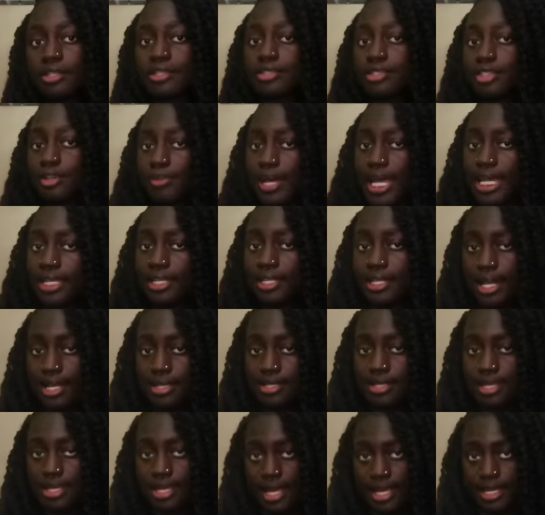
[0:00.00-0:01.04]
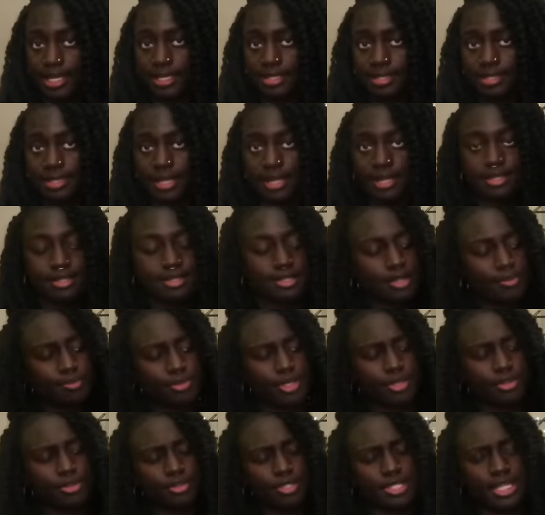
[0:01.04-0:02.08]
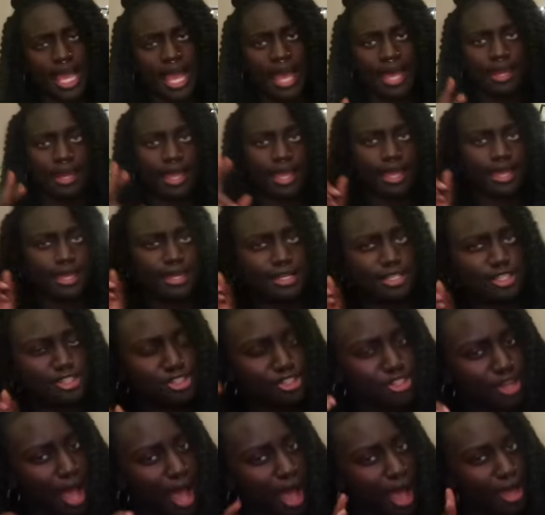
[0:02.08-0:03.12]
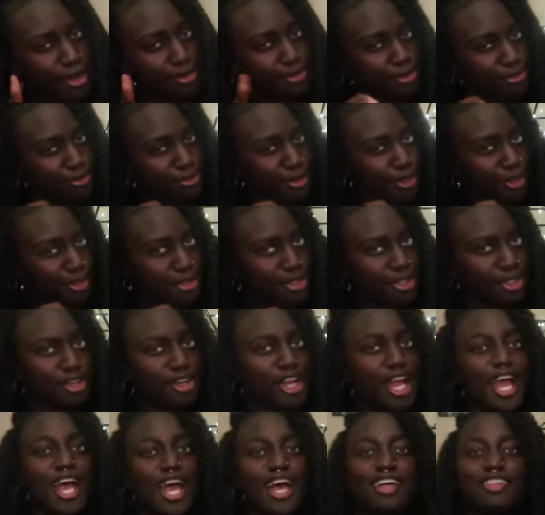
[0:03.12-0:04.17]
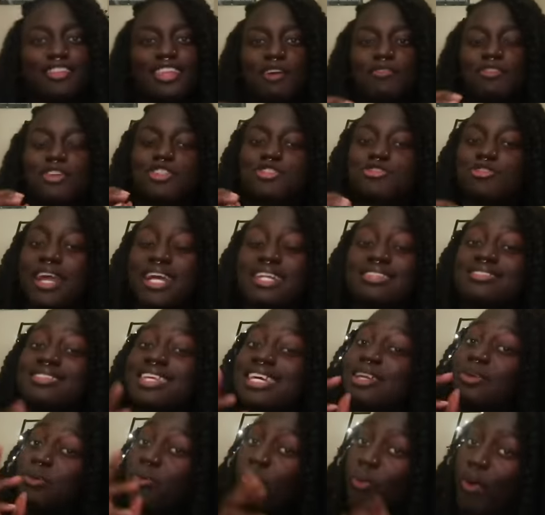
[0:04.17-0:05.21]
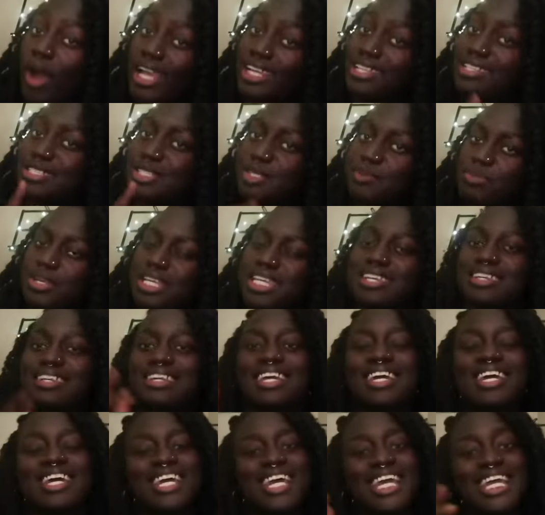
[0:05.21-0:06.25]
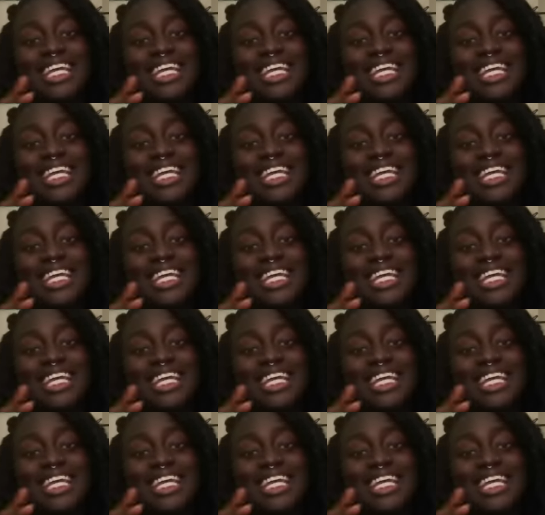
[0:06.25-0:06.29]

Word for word: So back in 1986, computers had a jive filter that would translate white speak